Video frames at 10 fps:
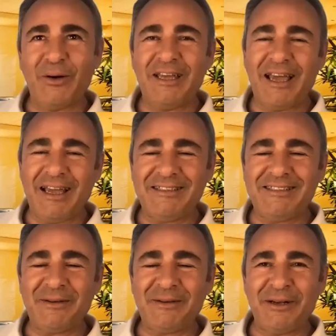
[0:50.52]
Yeah,
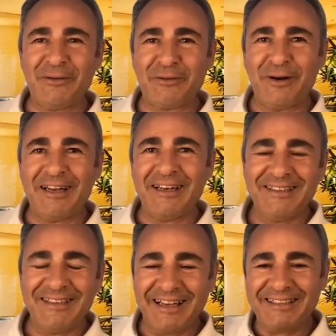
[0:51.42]
it's a bit of rolling.
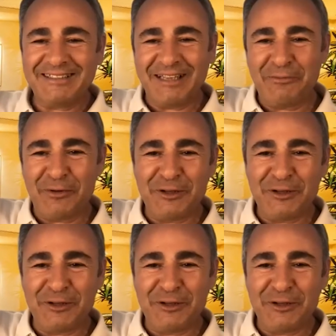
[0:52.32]
Yes, I'm from